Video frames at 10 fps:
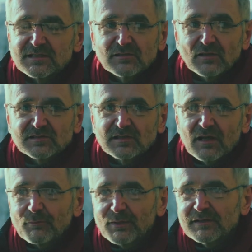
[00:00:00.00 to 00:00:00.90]
It's not
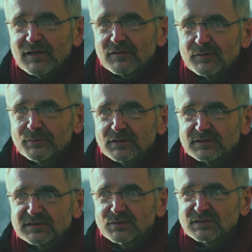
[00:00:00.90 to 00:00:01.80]
to be that other
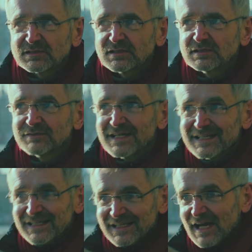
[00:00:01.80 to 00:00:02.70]
person, but to kind of
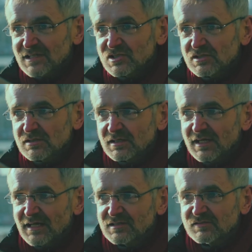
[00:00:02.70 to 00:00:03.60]
catch
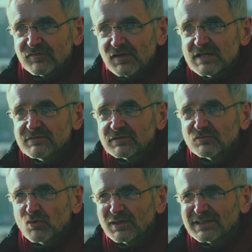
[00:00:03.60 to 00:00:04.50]
a
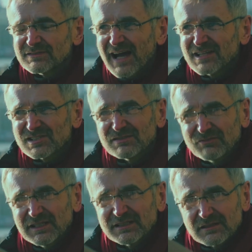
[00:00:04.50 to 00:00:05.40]
flavour of what it
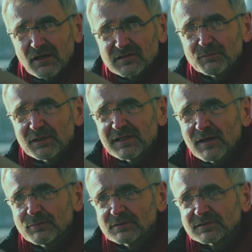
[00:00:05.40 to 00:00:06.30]
actually really is like to
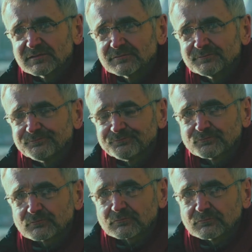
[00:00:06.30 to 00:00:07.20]
be that
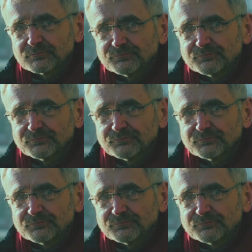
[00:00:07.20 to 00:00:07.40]
person.